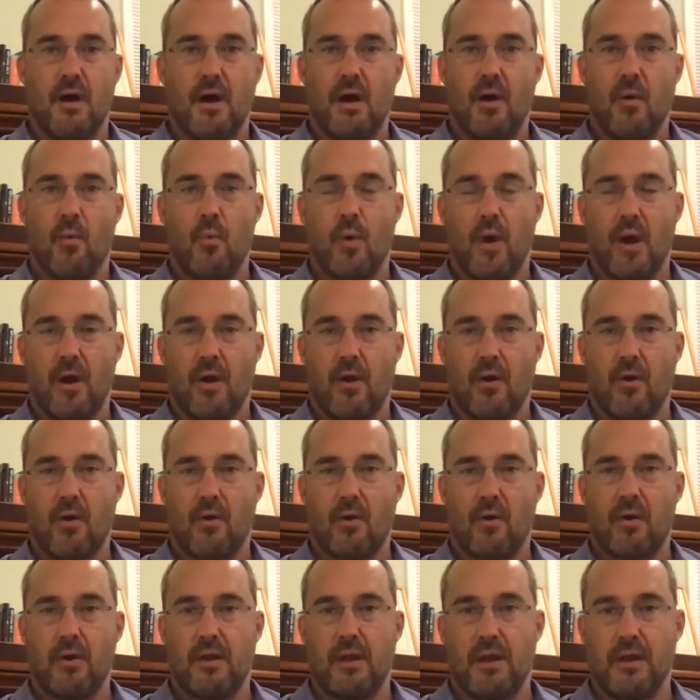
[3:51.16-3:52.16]

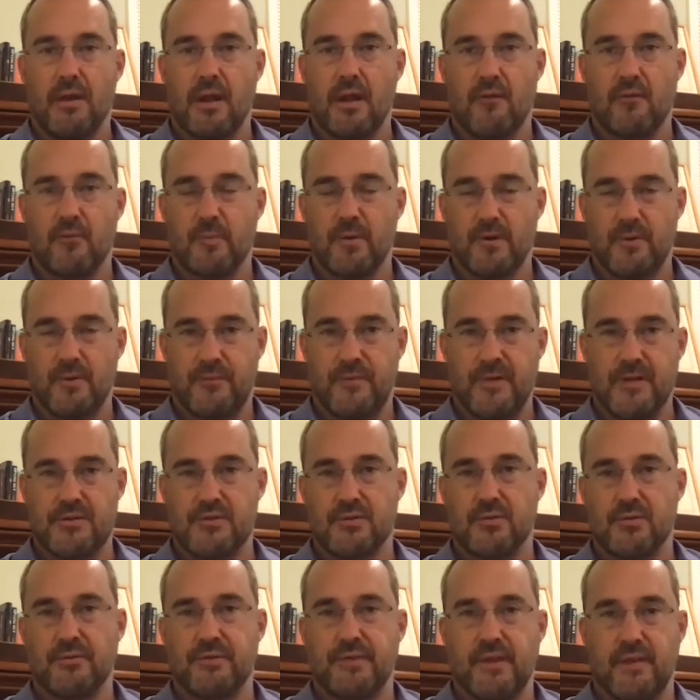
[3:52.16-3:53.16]
where a government
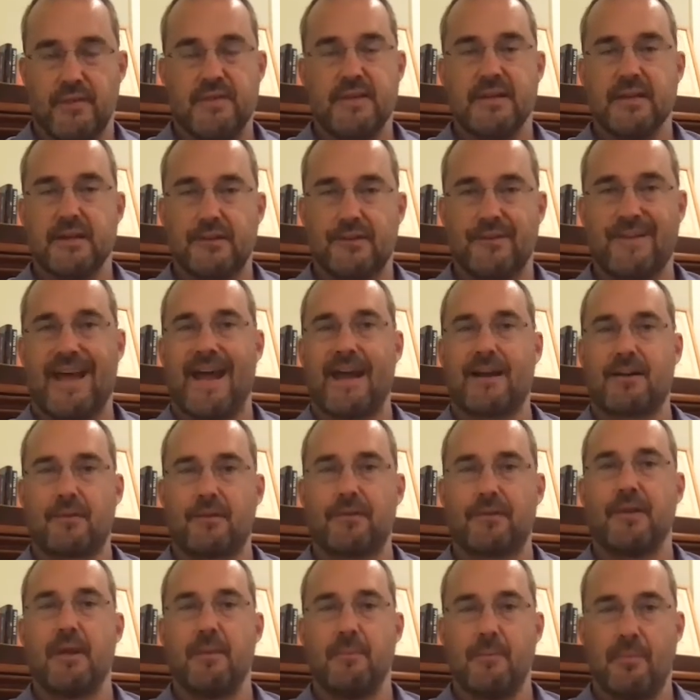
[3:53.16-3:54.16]
official did the exact
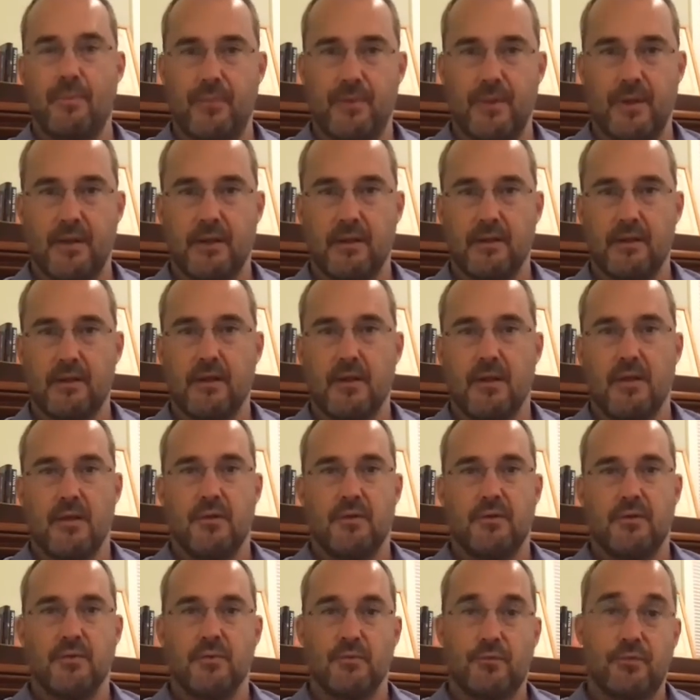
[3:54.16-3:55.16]
same thing
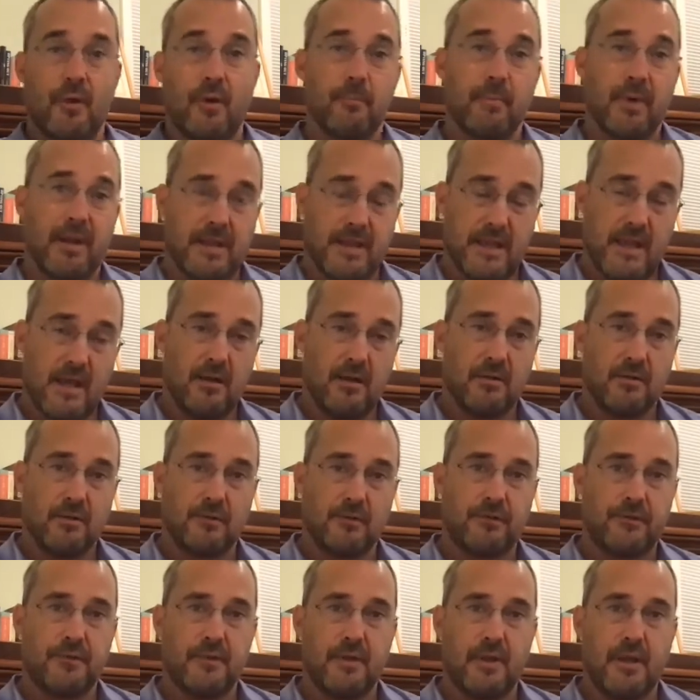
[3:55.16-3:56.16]
to somebody
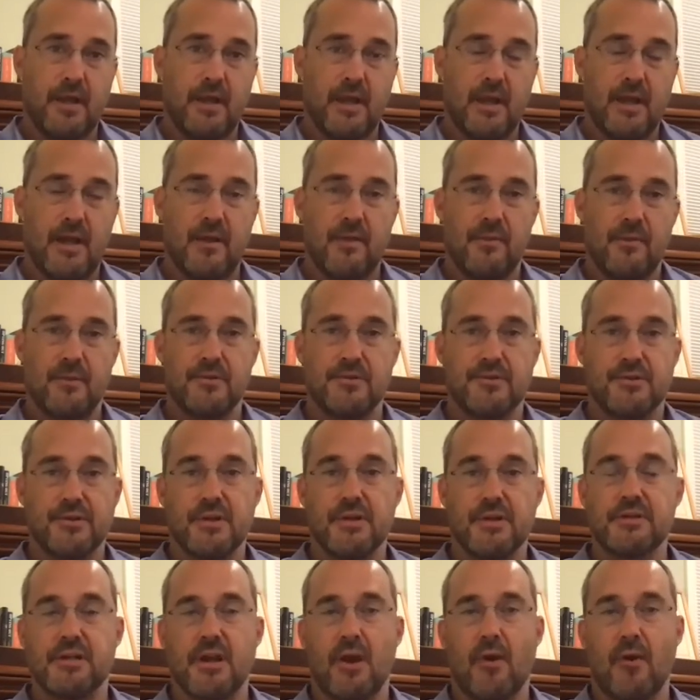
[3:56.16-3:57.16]
else, and the
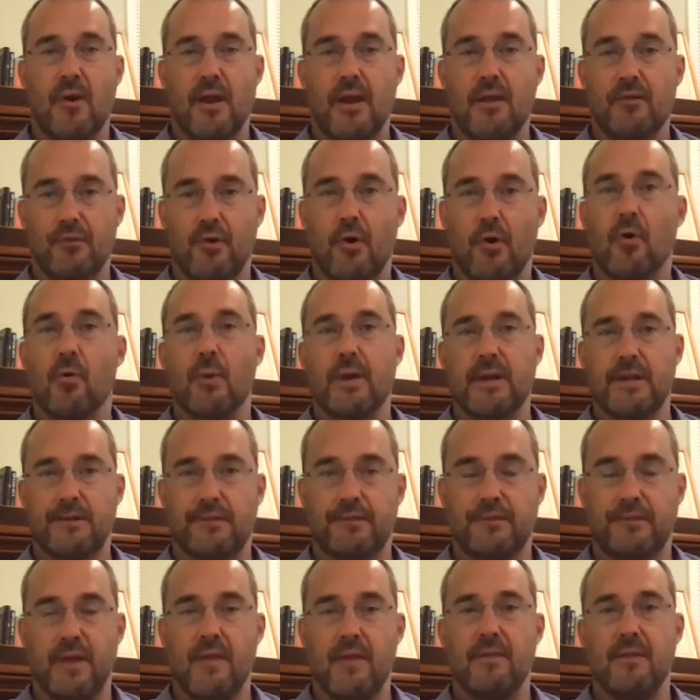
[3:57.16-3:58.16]
judiciary has already
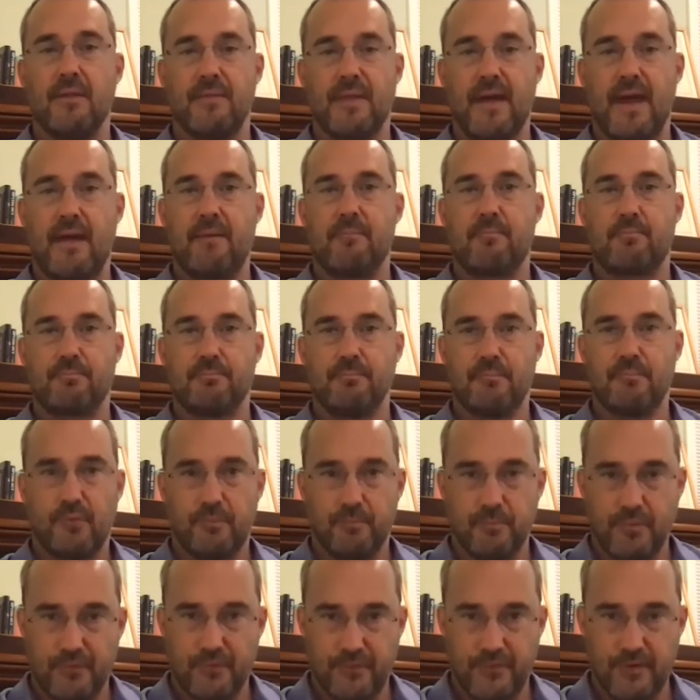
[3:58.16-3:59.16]
said that that
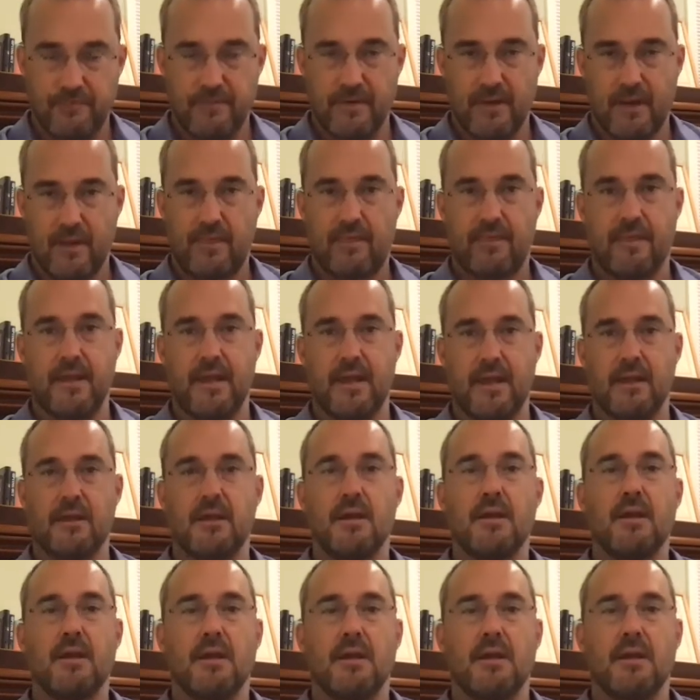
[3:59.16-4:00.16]
specific
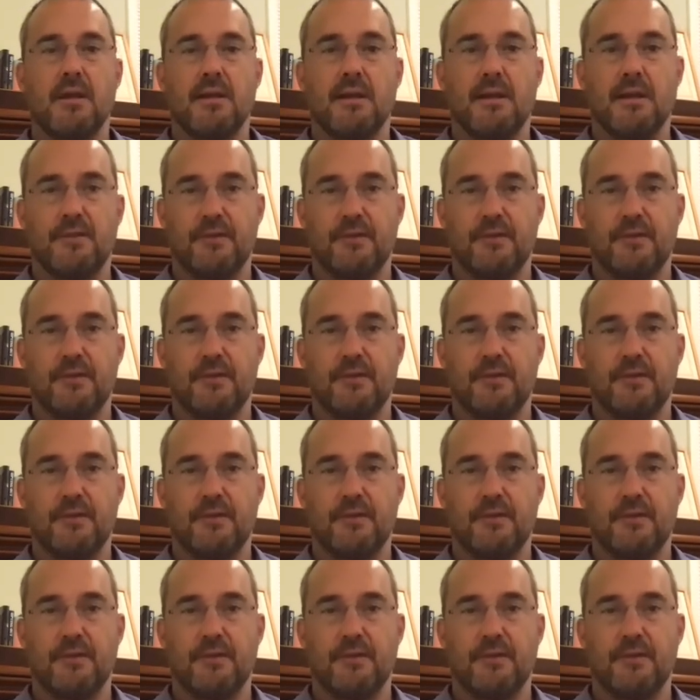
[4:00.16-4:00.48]
thing is